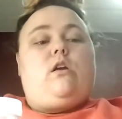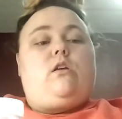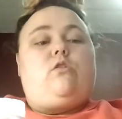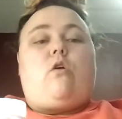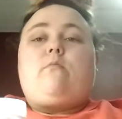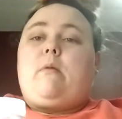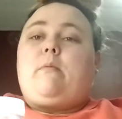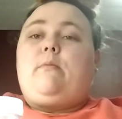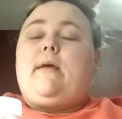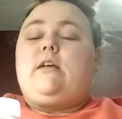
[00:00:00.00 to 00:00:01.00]
you don't
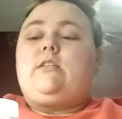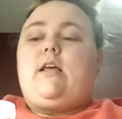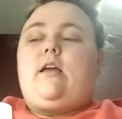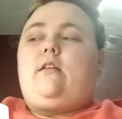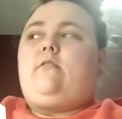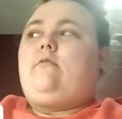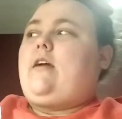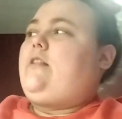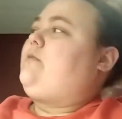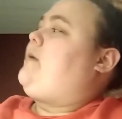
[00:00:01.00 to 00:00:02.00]
remember me?" I
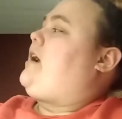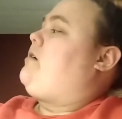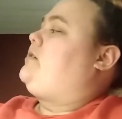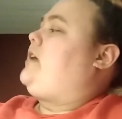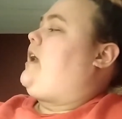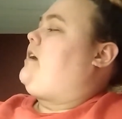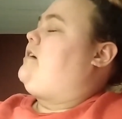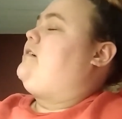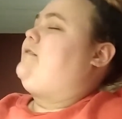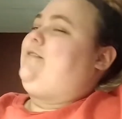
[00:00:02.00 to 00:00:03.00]
looked back, I was like,
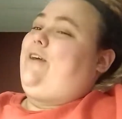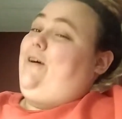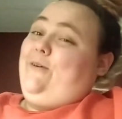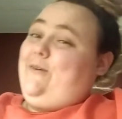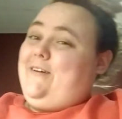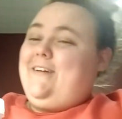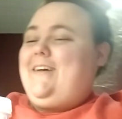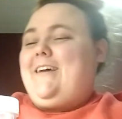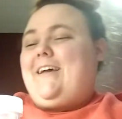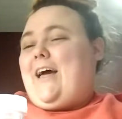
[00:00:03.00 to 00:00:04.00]
"No,
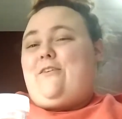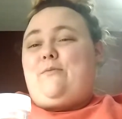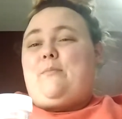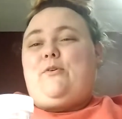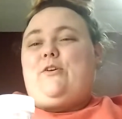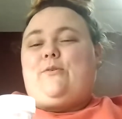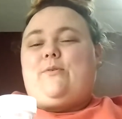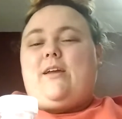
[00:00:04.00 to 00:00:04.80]
I don't remember you."